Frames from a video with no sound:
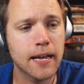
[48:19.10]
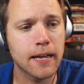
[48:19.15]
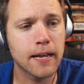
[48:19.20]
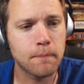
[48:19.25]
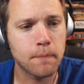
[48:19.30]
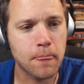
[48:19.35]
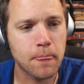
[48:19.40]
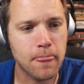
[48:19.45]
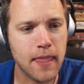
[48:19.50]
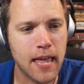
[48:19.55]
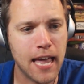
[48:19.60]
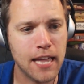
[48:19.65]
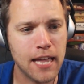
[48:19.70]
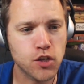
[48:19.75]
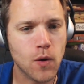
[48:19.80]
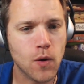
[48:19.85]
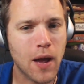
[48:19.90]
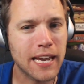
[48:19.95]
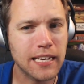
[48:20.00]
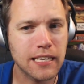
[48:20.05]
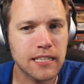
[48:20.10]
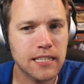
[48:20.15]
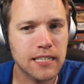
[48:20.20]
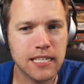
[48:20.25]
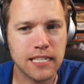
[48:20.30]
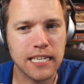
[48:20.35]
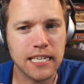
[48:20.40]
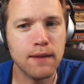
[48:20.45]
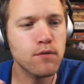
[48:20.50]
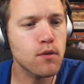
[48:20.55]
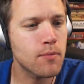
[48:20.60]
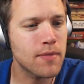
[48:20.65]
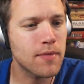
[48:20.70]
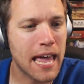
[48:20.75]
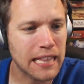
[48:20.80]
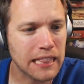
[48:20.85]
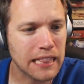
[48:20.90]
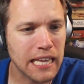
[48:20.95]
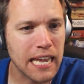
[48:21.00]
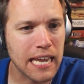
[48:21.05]
And so I can give
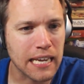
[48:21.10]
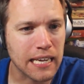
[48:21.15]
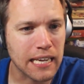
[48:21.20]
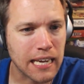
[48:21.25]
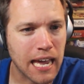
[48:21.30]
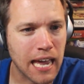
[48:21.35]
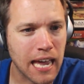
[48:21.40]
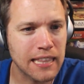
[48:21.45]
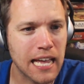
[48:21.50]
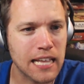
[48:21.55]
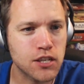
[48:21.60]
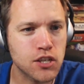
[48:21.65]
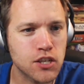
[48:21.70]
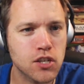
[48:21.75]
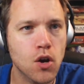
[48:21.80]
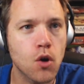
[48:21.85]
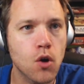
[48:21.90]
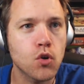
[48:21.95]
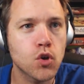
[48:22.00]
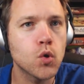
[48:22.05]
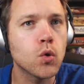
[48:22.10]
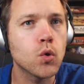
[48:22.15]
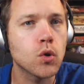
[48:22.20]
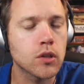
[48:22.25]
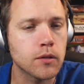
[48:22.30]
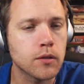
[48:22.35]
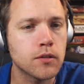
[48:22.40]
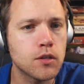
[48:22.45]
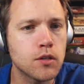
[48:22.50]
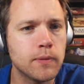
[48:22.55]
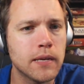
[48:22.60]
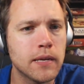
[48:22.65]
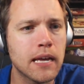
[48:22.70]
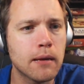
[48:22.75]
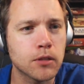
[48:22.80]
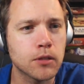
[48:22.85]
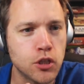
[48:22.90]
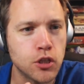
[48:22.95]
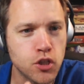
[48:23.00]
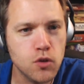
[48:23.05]
them that link. And that's so cool to
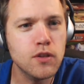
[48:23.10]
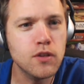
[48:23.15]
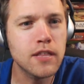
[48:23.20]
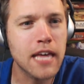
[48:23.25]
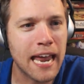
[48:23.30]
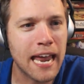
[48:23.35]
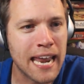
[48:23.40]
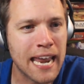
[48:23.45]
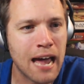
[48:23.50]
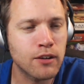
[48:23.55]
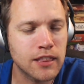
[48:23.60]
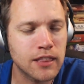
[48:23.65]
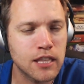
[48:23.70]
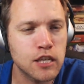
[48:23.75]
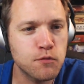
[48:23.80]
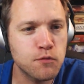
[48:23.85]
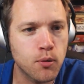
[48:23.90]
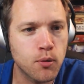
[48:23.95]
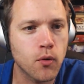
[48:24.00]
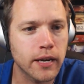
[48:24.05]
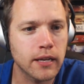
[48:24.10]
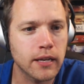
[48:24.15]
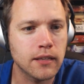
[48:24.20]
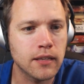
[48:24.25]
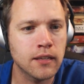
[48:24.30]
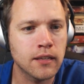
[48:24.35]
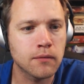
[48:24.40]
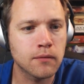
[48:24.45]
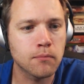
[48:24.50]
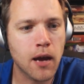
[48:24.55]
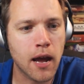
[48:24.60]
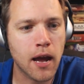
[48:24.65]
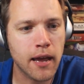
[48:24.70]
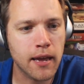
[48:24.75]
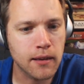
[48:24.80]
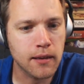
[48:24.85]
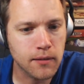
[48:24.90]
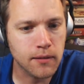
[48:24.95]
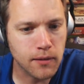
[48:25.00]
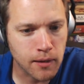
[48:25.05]
be able to do that now at this point in
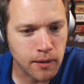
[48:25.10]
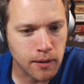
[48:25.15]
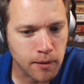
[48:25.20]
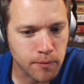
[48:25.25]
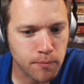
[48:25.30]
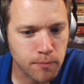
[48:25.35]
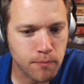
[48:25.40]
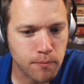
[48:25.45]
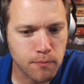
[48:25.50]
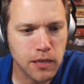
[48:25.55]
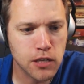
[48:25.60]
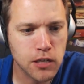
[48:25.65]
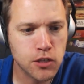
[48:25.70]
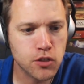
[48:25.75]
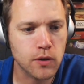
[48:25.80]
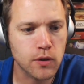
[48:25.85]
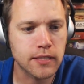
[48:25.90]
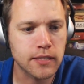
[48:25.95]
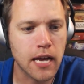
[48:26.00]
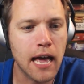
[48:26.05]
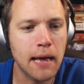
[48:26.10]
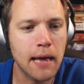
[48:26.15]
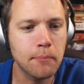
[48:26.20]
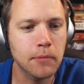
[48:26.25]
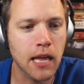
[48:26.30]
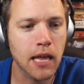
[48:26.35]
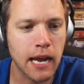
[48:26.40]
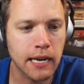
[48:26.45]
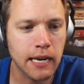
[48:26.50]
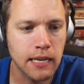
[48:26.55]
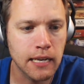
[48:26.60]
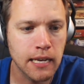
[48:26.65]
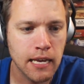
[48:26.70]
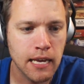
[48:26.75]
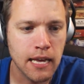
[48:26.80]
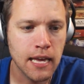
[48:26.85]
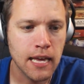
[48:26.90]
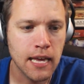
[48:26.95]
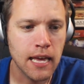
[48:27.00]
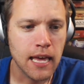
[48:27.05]
my ministry timeline.
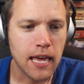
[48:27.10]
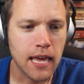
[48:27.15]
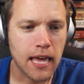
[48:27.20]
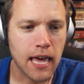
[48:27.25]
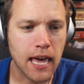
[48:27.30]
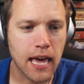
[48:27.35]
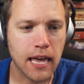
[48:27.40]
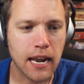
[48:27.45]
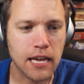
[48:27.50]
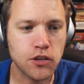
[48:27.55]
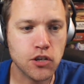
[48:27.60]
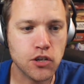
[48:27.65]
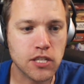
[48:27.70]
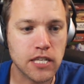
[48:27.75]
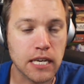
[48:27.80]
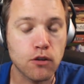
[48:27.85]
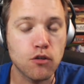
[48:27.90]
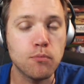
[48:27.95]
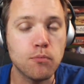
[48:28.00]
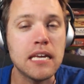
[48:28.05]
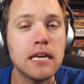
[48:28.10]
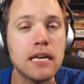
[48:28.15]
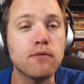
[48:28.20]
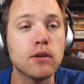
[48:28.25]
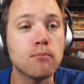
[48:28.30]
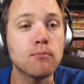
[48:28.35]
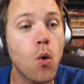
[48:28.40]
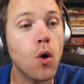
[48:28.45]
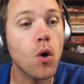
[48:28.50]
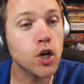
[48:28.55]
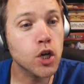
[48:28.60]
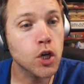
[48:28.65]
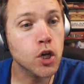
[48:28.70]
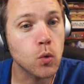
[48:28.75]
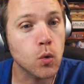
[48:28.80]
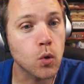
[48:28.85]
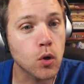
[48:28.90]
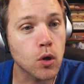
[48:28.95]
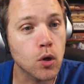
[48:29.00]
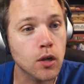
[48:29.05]
And I just think it would be even more
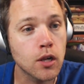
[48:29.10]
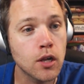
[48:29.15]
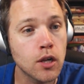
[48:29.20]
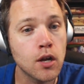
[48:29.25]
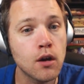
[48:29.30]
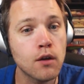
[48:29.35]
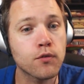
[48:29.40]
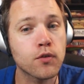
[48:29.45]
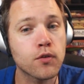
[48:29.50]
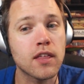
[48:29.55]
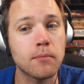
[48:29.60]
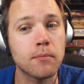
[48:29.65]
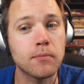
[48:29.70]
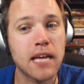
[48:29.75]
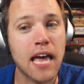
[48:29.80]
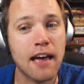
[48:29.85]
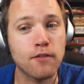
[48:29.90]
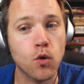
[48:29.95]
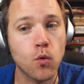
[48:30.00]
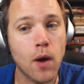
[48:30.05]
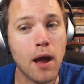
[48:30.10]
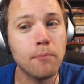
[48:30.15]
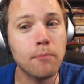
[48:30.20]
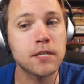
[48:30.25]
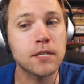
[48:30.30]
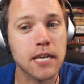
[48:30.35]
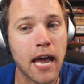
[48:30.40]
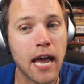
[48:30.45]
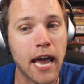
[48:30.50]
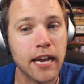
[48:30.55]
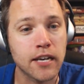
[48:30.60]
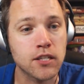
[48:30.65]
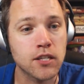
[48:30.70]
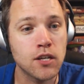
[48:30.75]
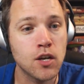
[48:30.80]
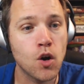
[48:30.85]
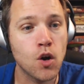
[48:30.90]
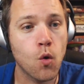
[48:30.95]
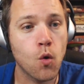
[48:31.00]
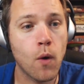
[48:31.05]
cool for them to have a
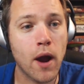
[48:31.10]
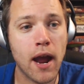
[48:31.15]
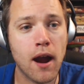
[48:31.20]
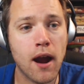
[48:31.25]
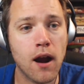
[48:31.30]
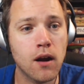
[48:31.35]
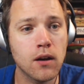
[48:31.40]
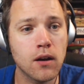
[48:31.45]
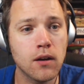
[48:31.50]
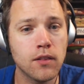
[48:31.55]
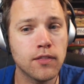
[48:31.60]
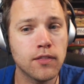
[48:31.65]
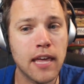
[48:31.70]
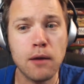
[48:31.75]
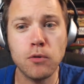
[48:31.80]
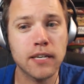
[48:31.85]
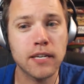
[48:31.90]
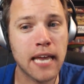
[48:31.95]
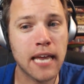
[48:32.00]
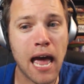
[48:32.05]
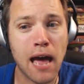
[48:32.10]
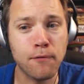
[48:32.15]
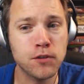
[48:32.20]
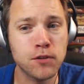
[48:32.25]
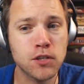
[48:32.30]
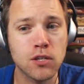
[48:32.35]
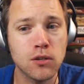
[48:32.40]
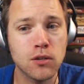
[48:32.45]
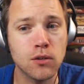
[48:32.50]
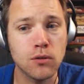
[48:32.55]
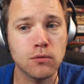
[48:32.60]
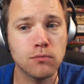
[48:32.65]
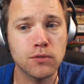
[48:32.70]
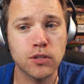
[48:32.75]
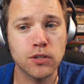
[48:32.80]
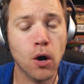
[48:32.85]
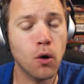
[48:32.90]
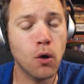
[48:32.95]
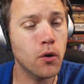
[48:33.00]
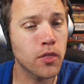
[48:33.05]
website where they wouldn't have
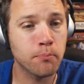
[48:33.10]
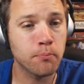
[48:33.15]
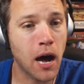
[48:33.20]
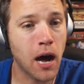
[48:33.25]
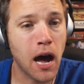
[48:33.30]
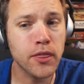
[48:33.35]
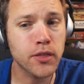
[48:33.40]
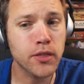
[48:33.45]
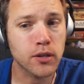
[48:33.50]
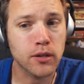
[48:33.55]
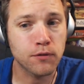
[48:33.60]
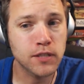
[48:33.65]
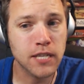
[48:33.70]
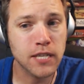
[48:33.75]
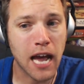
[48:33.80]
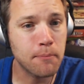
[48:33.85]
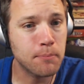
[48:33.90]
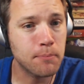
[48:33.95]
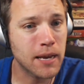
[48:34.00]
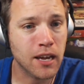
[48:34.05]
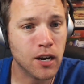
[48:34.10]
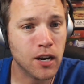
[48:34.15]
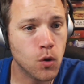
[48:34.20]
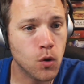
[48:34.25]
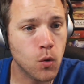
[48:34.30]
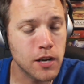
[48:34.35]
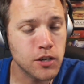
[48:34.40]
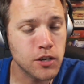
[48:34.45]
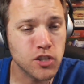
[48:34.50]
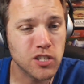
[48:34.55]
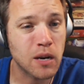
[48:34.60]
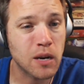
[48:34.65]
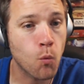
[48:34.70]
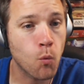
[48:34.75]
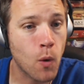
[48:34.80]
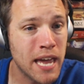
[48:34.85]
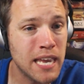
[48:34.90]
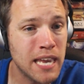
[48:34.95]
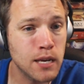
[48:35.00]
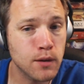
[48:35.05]
to go to the bother of typing out a question
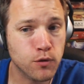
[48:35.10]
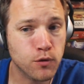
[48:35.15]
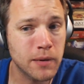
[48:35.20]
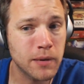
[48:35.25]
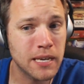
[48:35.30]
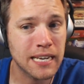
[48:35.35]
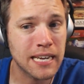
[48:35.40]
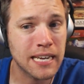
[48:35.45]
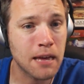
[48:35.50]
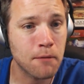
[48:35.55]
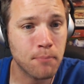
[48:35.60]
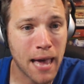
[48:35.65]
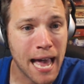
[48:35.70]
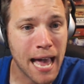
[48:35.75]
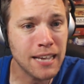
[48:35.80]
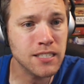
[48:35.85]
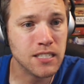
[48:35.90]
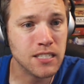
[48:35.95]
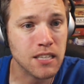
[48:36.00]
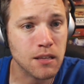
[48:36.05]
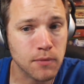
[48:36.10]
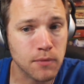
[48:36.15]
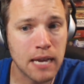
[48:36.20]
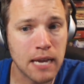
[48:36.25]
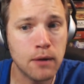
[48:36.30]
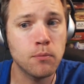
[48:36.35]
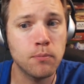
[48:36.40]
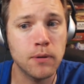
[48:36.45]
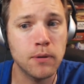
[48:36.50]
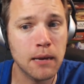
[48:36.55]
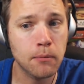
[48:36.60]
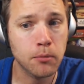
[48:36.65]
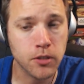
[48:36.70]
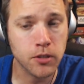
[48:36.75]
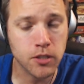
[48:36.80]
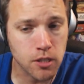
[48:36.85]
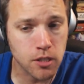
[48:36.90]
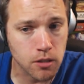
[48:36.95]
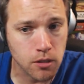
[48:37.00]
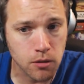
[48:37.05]
and waiting for me to get back to them. They would be
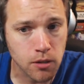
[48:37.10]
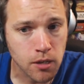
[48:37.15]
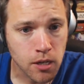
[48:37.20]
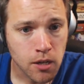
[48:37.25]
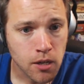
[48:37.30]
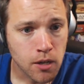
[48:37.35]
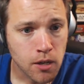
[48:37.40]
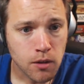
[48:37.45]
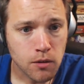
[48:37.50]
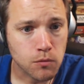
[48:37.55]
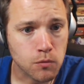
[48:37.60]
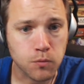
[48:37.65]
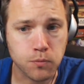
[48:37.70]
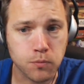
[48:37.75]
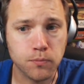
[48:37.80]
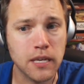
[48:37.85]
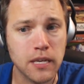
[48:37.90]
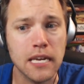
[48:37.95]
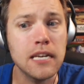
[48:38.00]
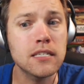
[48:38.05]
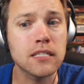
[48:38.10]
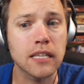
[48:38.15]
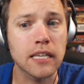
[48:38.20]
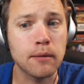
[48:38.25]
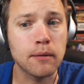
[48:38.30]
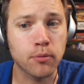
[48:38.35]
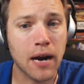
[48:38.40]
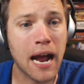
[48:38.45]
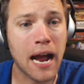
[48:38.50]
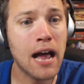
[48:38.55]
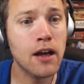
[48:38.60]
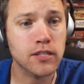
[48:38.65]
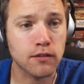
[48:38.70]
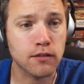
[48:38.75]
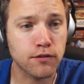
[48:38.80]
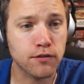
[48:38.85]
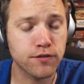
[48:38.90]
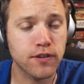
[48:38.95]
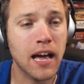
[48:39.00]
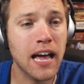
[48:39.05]
able to easily
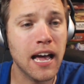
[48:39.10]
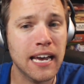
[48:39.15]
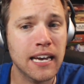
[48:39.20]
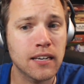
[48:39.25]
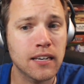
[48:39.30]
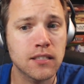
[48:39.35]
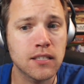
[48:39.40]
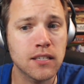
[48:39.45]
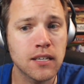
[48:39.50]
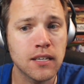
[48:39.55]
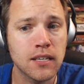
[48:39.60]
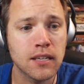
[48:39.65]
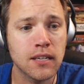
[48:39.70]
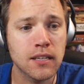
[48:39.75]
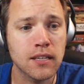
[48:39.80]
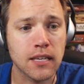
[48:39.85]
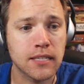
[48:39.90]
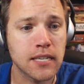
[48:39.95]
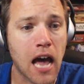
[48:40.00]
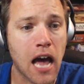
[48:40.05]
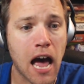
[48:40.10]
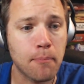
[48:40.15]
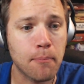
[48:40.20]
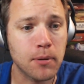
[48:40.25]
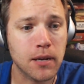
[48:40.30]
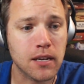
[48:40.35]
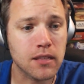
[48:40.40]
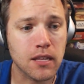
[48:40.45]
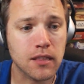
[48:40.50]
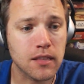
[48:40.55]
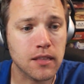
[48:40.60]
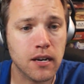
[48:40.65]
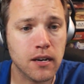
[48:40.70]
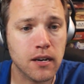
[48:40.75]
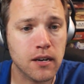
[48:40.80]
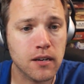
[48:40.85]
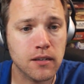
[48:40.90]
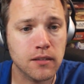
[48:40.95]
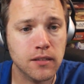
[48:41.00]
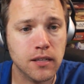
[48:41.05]
browse and find the topic that
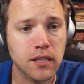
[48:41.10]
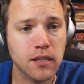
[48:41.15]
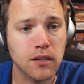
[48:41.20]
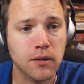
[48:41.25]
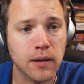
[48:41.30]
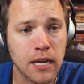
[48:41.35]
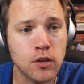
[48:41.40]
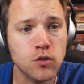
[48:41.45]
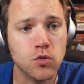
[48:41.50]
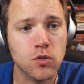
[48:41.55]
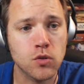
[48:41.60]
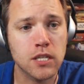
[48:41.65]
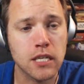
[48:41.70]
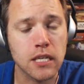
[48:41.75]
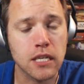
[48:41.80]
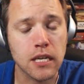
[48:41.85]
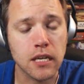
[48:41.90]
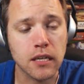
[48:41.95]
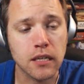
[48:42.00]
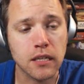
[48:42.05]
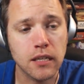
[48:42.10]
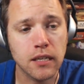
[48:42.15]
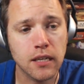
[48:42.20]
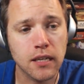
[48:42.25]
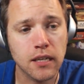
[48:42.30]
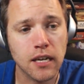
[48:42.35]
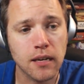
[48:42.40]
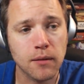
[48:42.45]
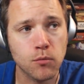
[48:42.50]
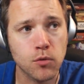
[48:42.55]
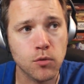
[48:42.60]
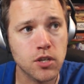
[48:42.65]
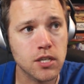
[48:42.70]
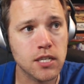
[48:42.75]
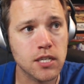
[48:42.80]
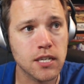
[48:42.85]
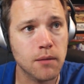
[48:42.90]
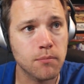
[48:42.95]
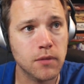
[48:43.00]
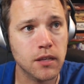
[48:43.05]
they're, you know, interested in,
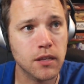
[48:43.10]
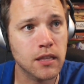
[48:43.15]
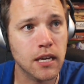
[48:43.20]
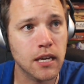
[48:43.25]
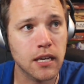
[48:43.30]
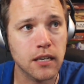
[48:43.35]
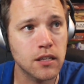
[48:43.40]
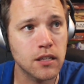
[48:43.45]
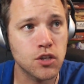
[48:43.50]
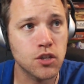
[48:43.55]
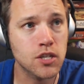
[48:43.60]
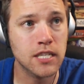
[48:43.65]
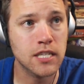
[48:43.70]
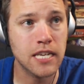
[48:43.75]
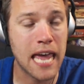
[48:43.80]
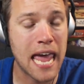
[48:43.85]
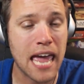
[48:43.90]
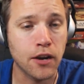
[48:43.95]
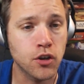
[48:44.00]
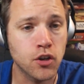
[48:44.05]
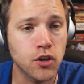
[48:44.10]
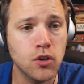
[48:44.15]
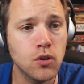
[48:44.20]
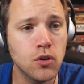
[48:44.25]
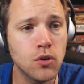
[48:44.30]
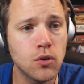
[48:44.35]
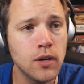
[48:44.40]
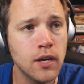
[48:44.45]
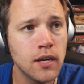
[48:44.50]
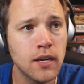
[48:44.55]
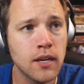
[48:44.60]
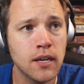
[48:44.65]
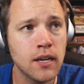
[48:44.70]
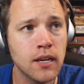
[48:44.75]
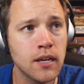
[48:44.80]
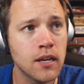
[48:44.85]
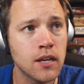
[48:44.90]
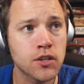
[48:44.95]
which is something that you just can't do,